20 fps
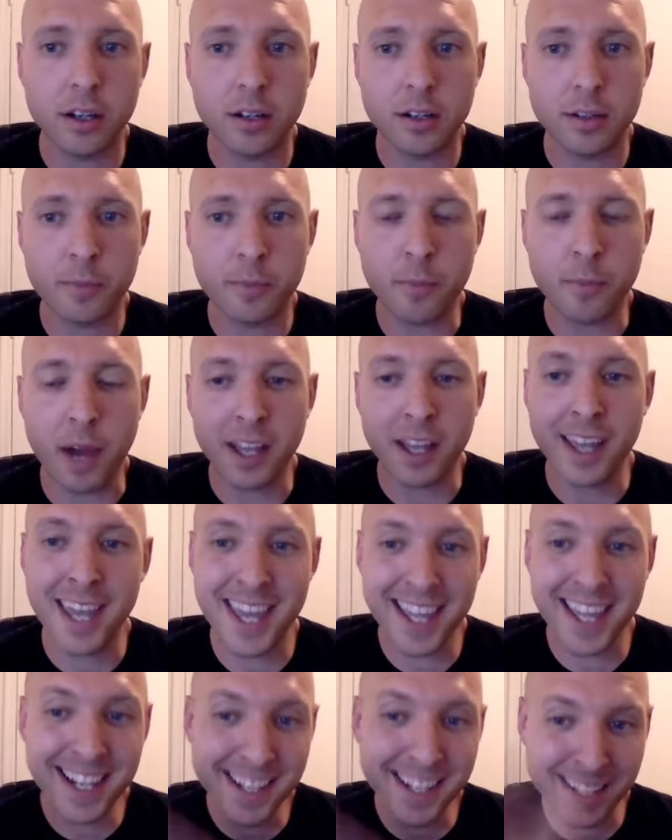
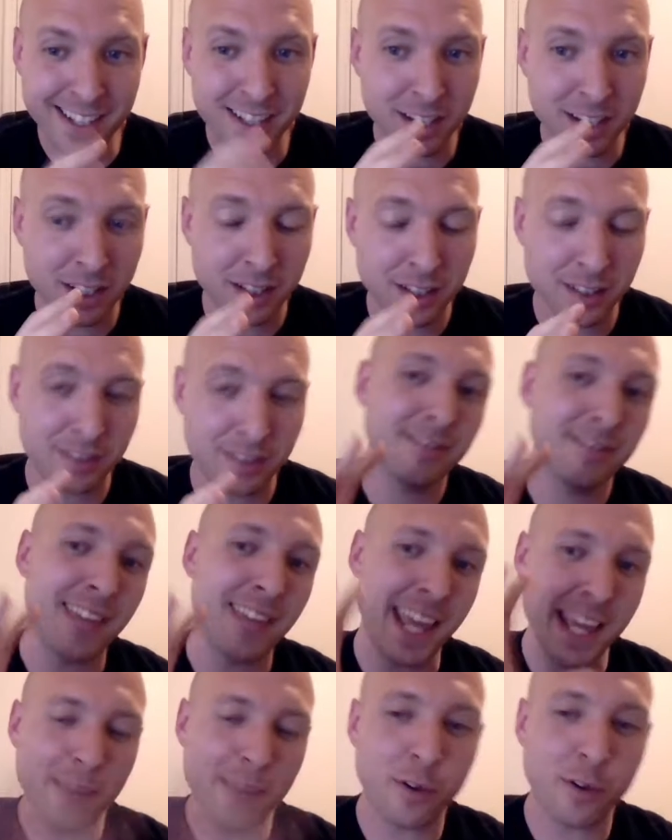hidden
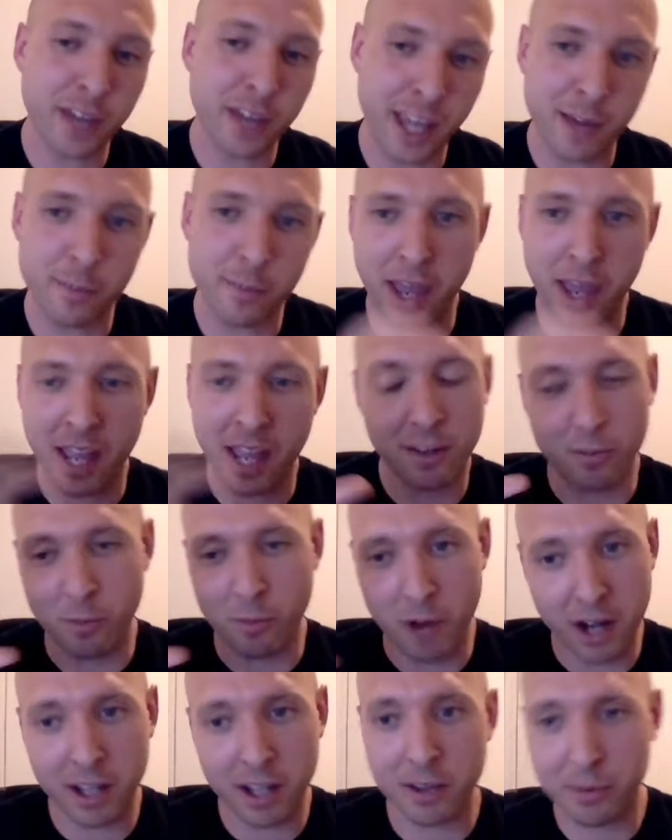evil campaign
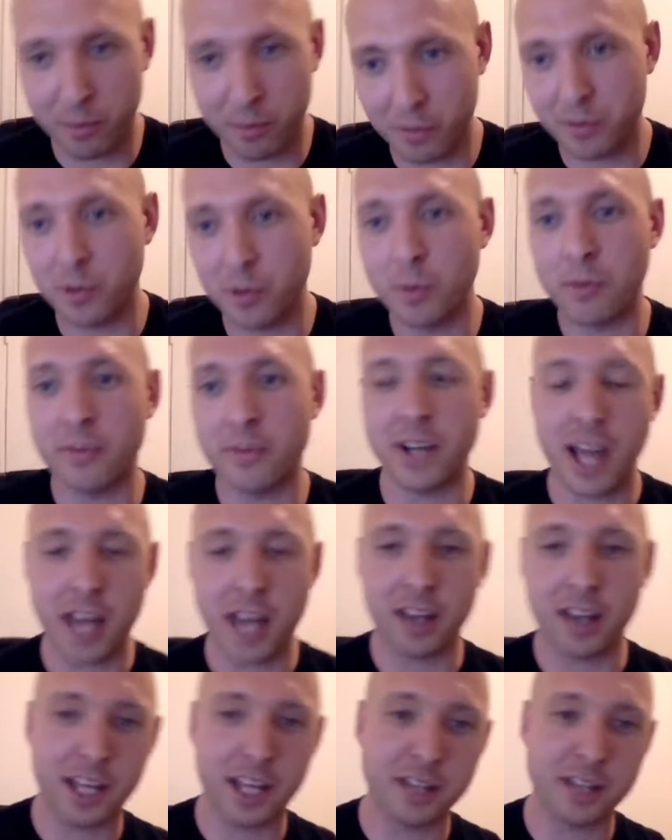running through Tomb of
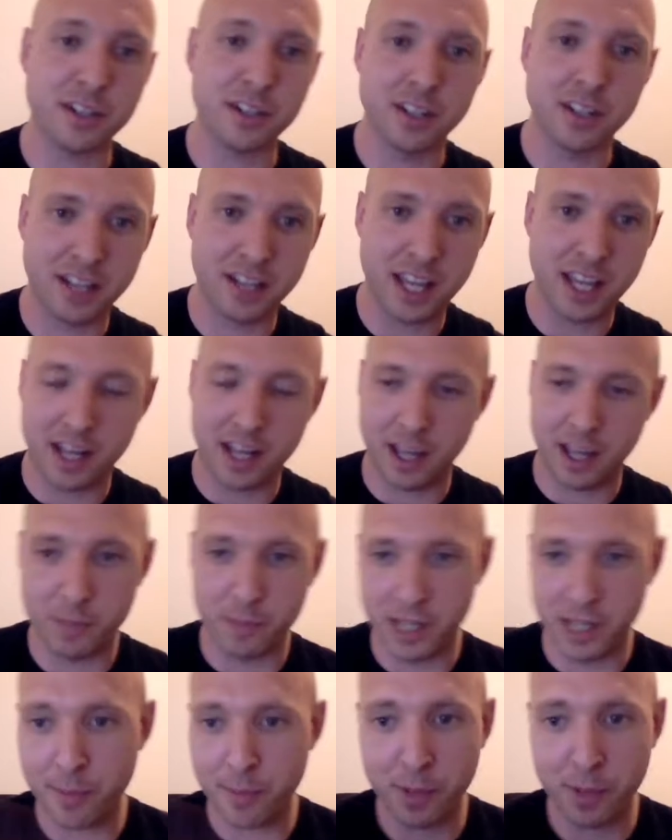Annihilation in a
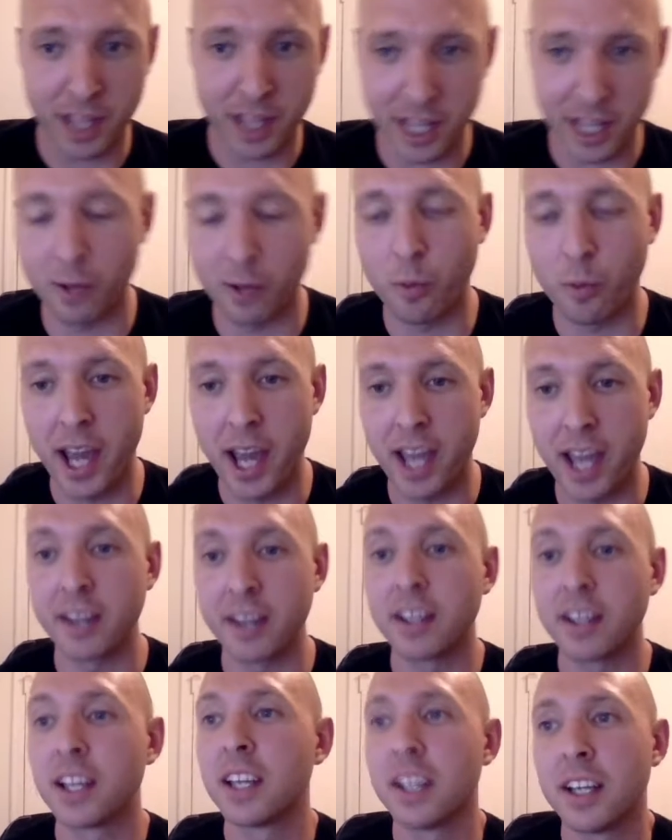manipulated
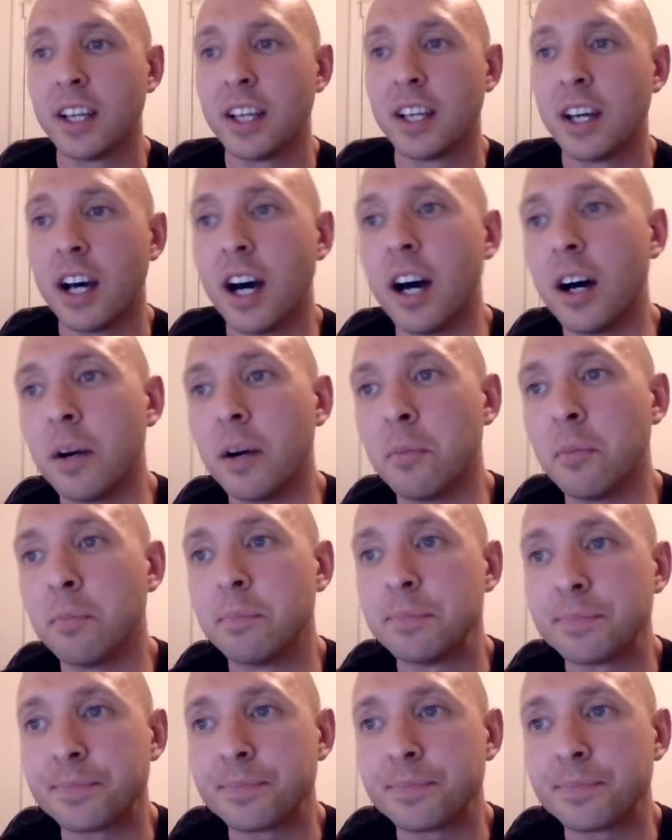way. Um,